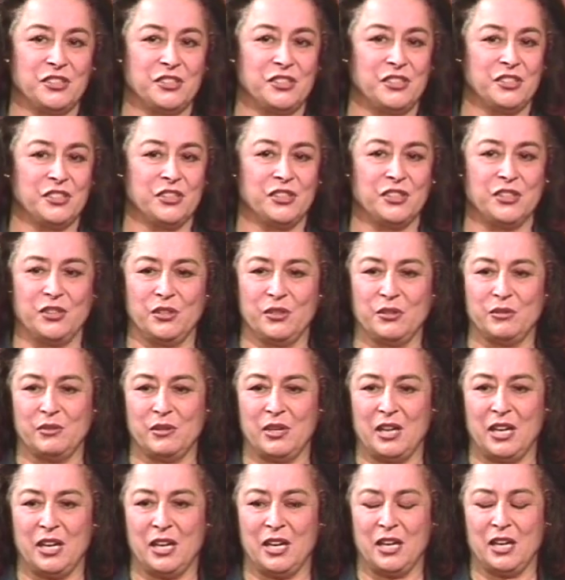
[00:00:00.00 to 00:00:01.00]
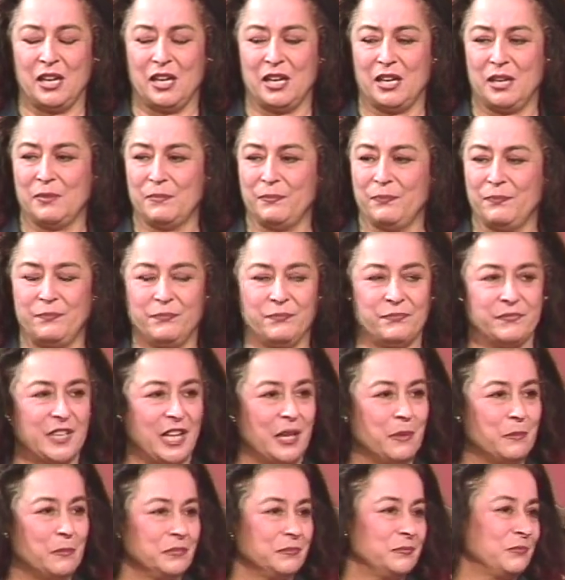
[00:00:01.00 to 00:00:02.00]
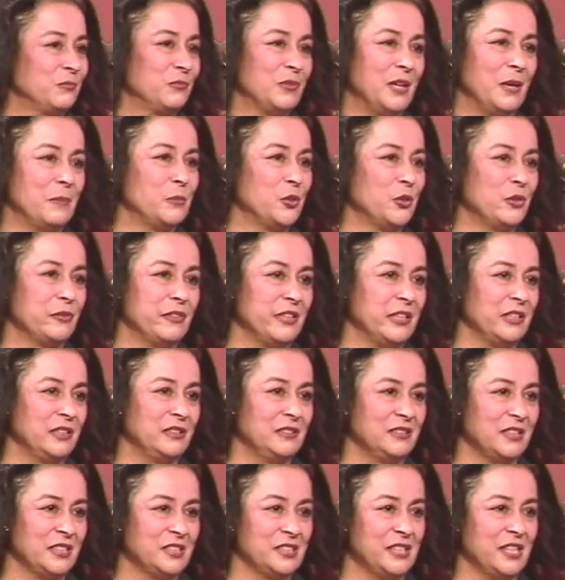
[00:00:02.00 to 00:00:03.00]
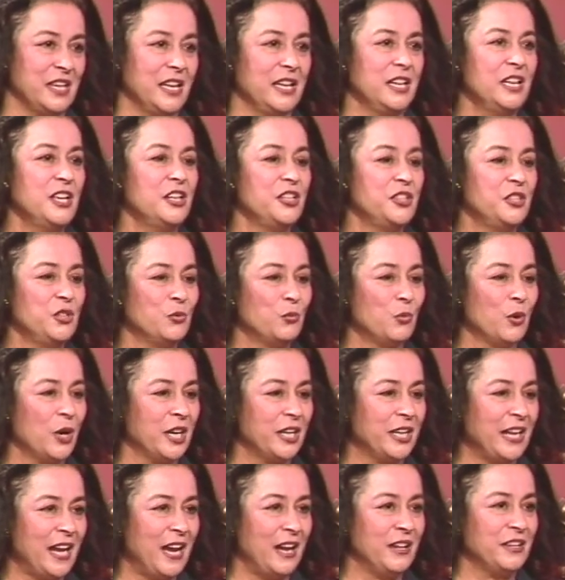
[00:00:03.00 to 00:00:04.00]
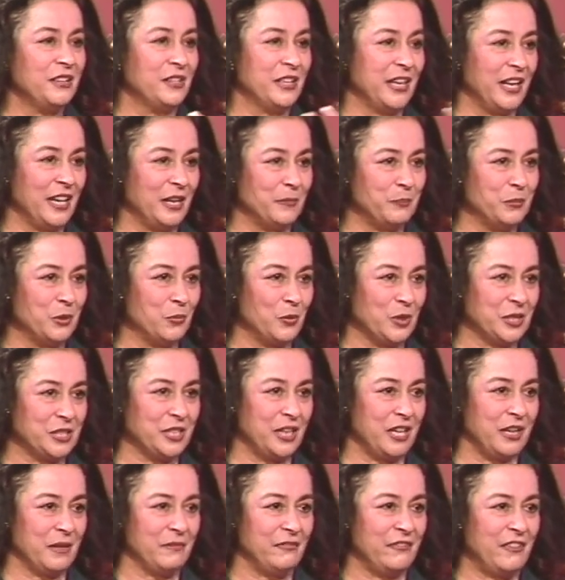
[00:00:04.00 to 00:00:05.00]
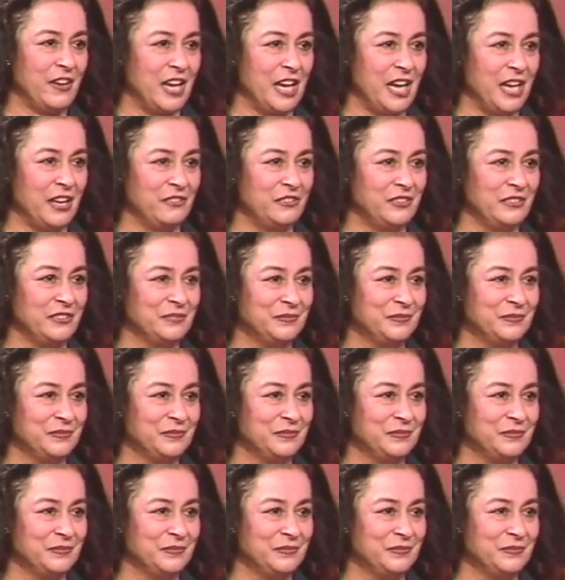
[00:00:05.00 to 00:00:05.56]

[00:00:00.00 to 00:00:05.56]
do um, a, a, movie, let's say. Yes. You work out, you get up at what time? Five?